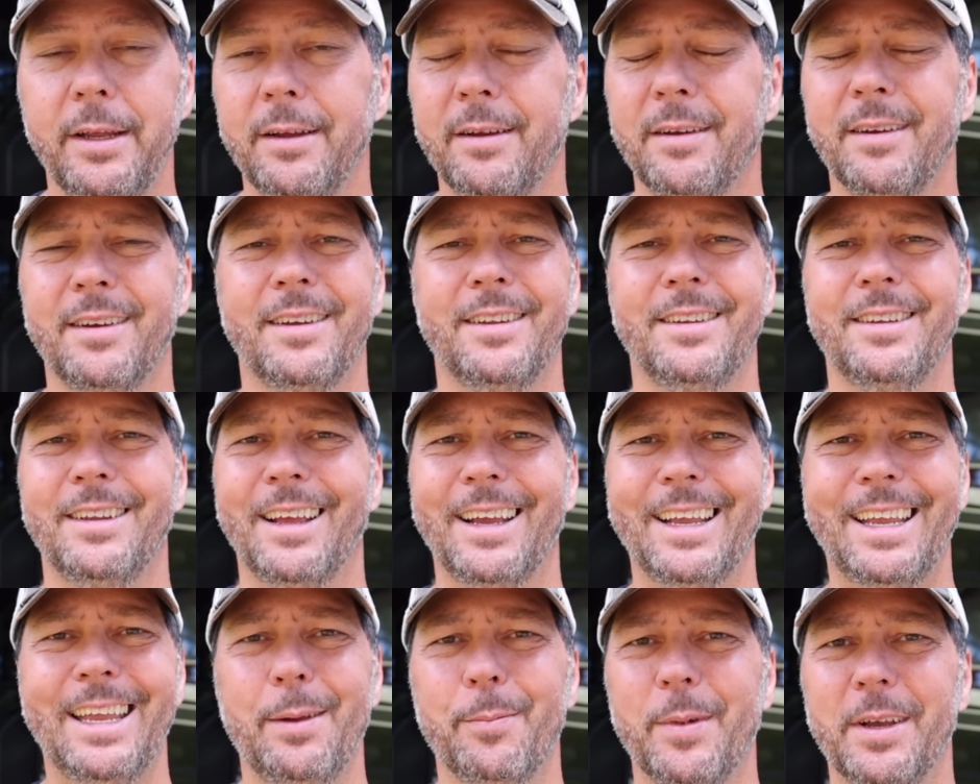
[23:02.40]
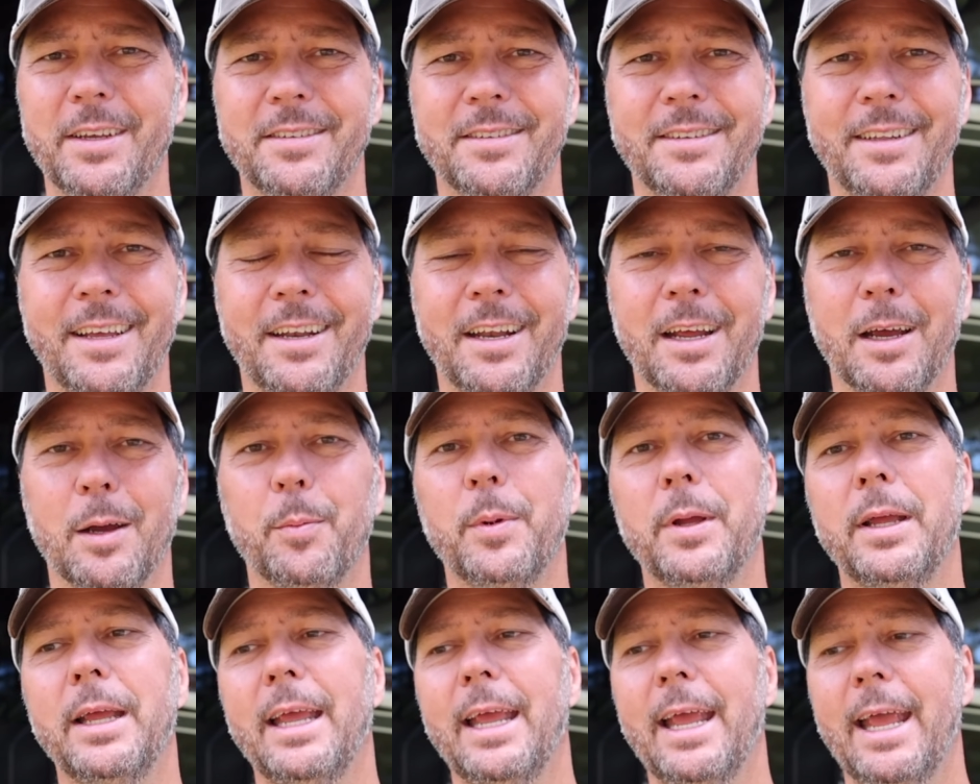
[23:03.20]
I keep messing that
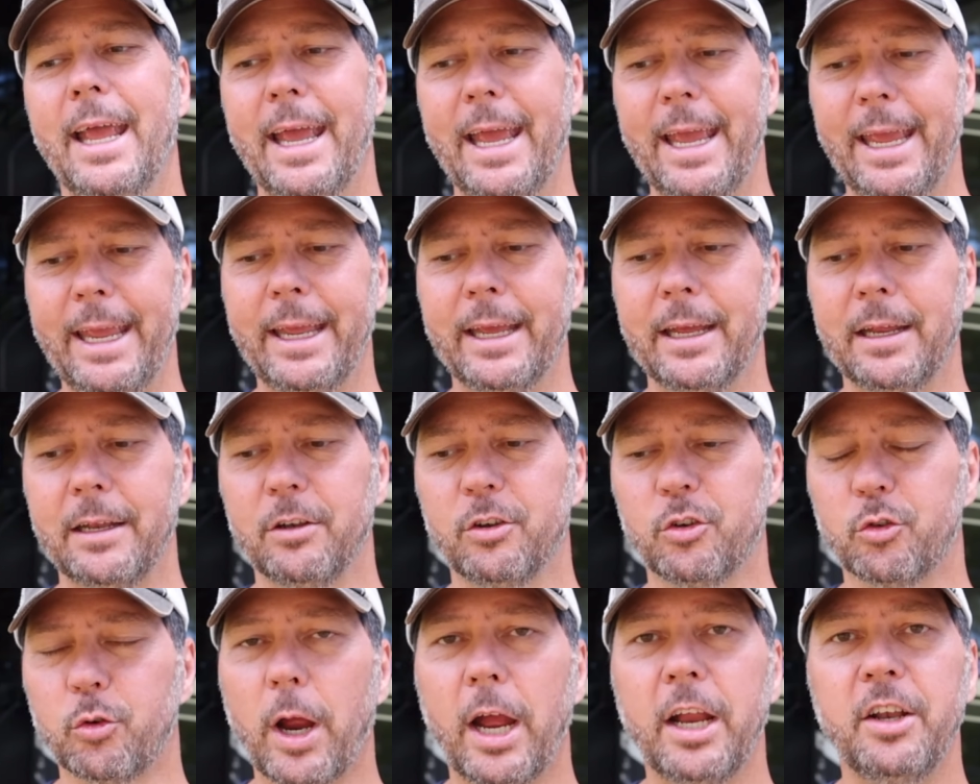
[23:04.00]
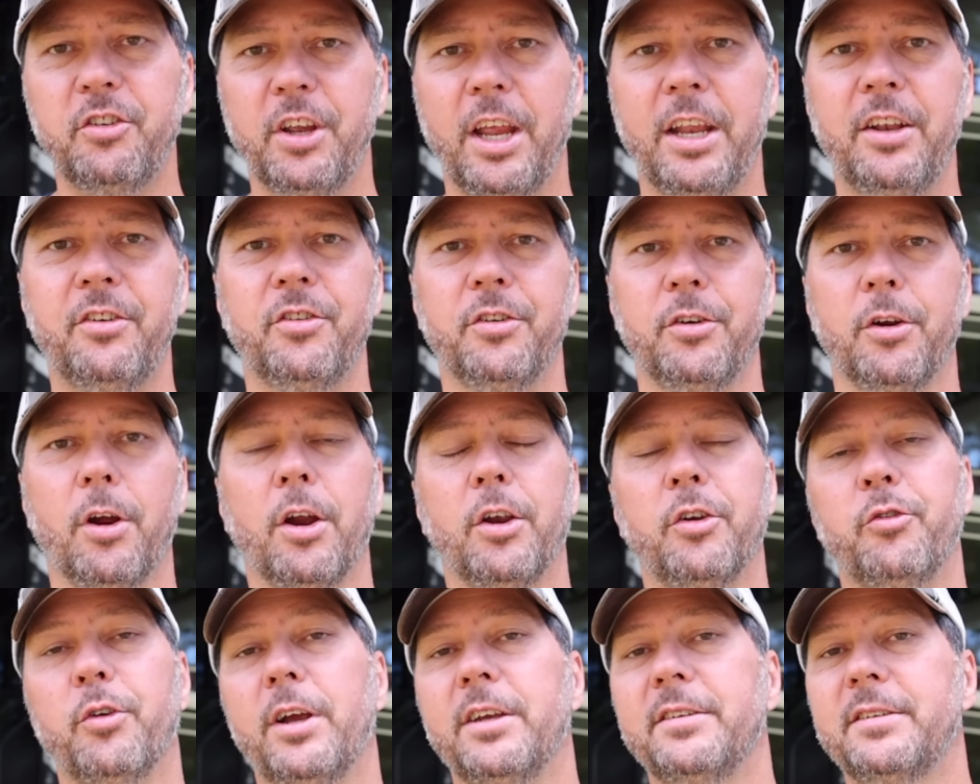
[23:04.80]
up. And try changing our
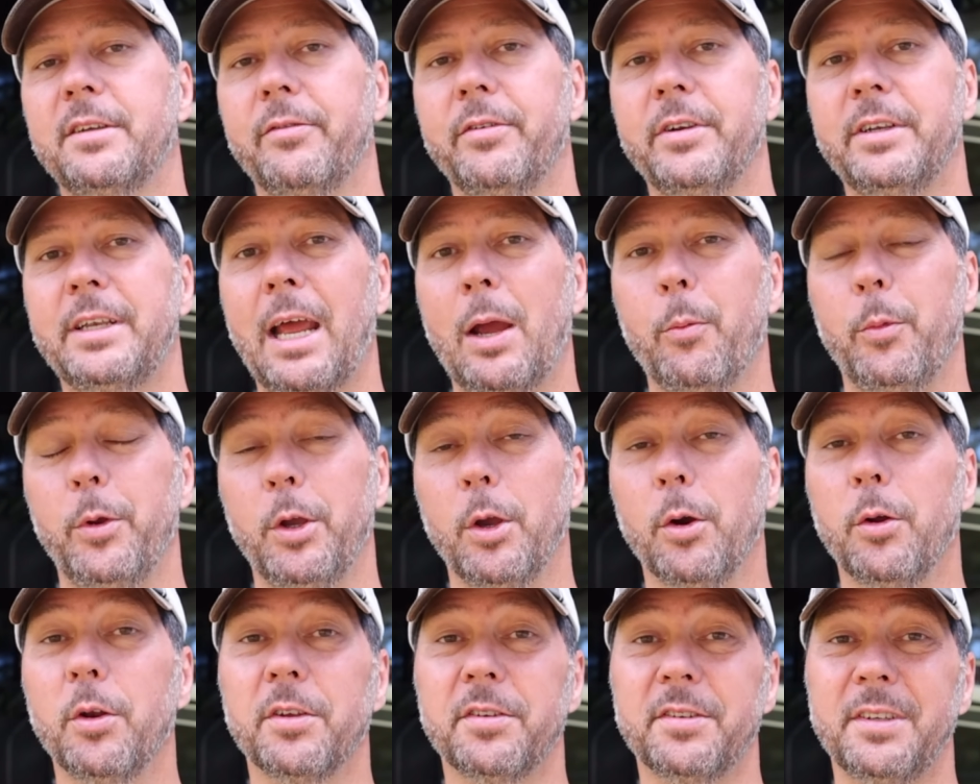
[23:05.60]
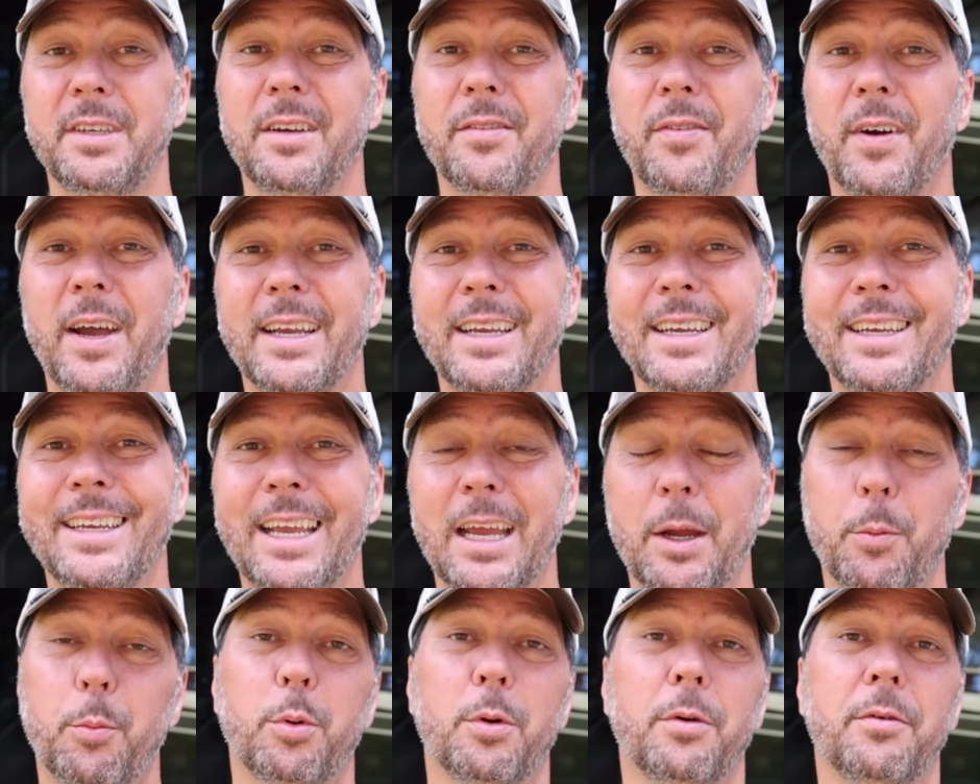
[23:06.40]
address every time we go to see if I can
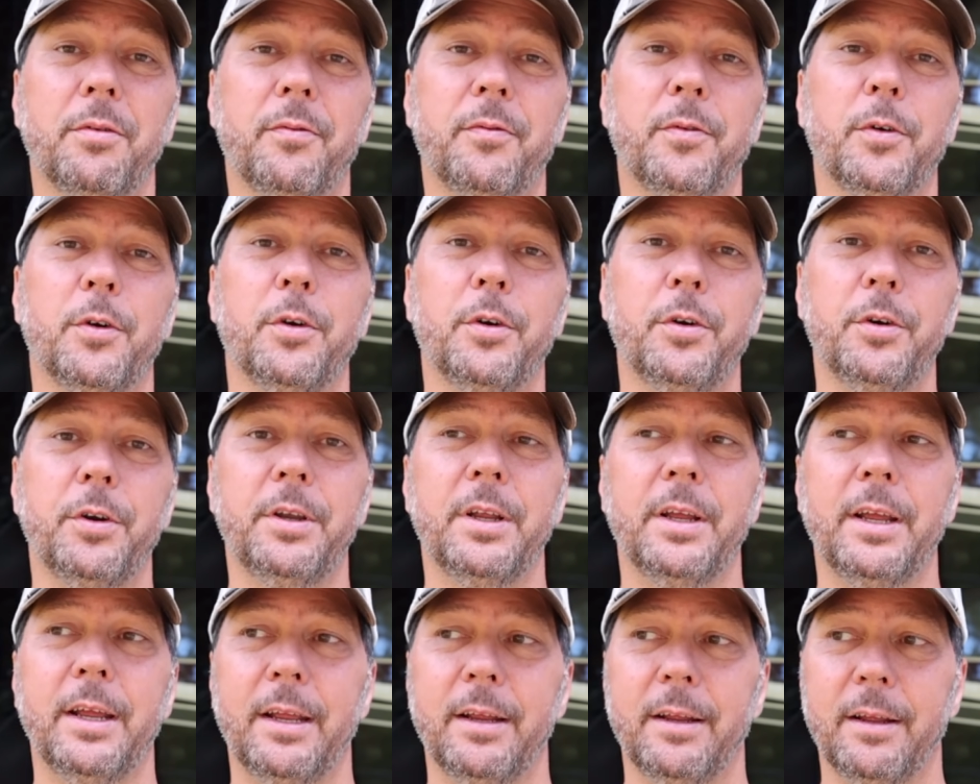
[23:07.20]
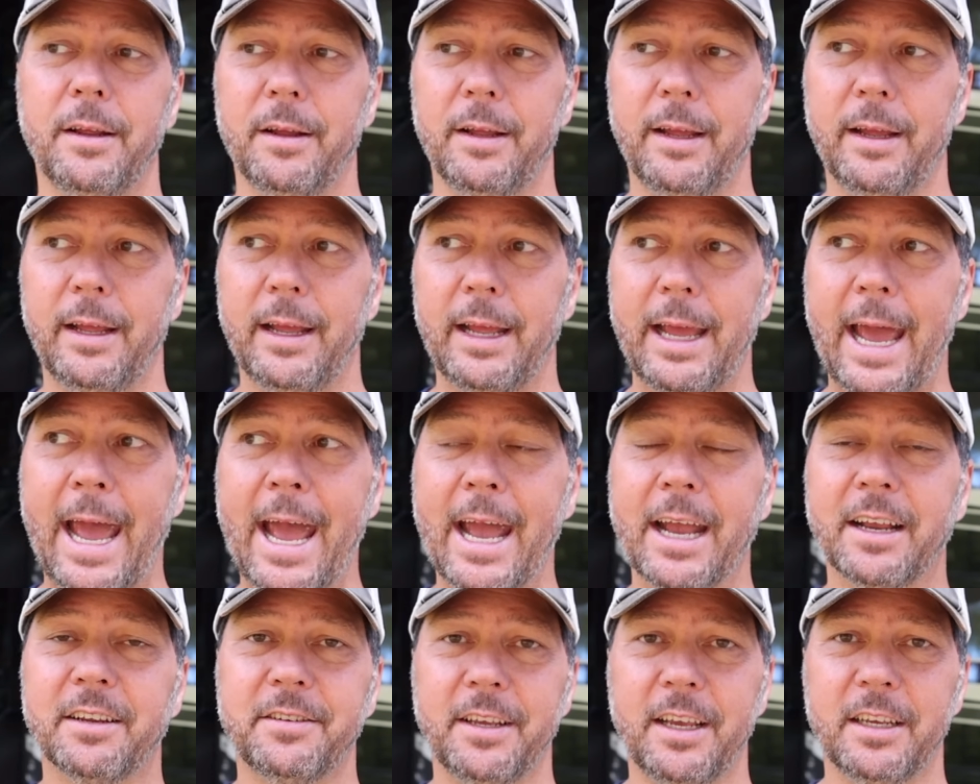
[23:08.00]
get preferred
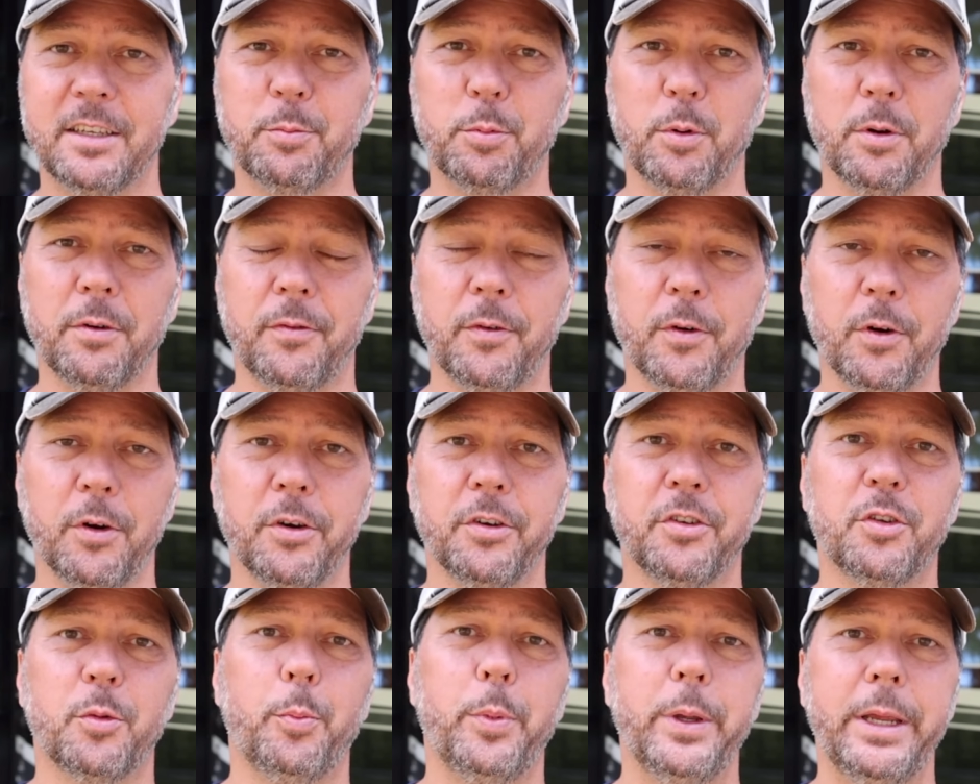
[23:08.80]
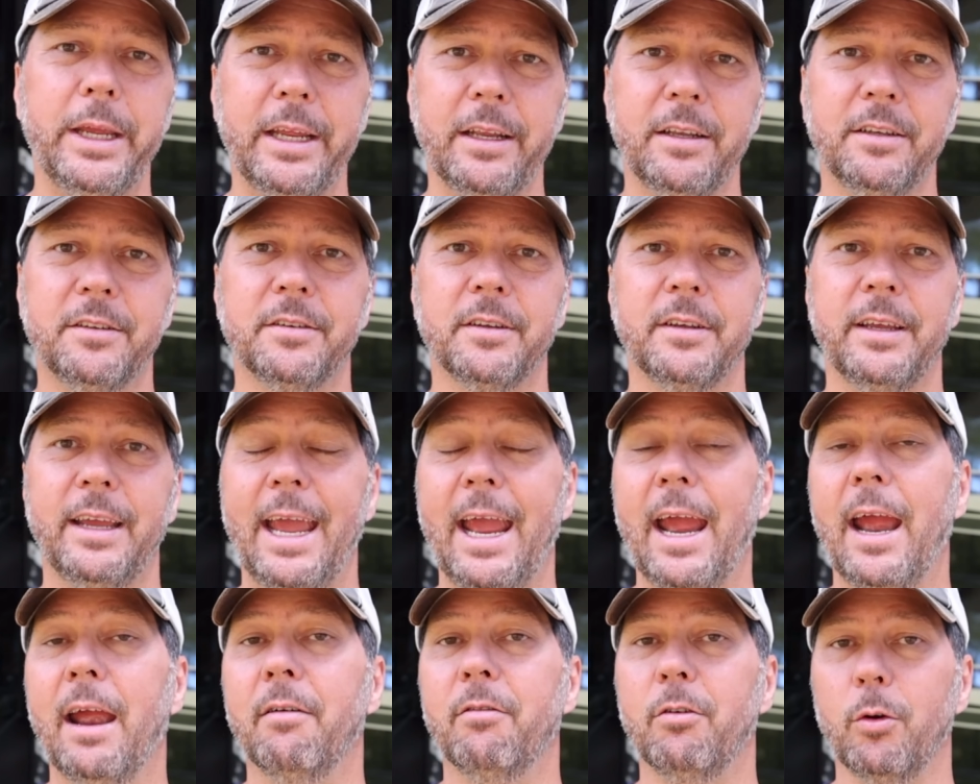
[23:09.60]
access, preferred speeds
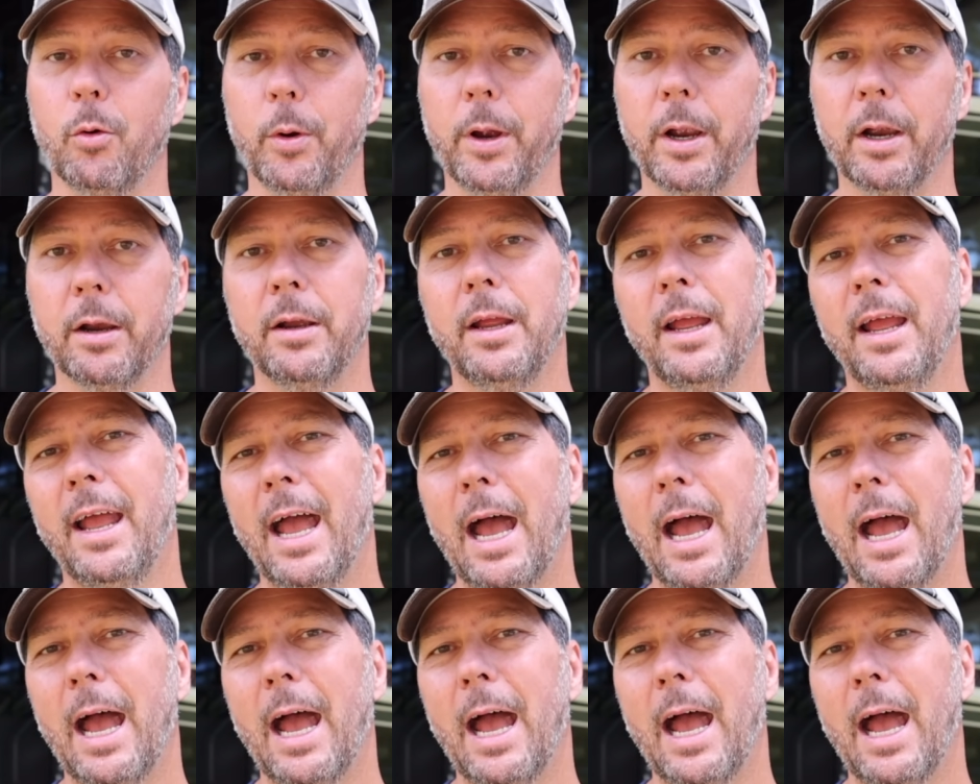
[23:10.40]
everywhere.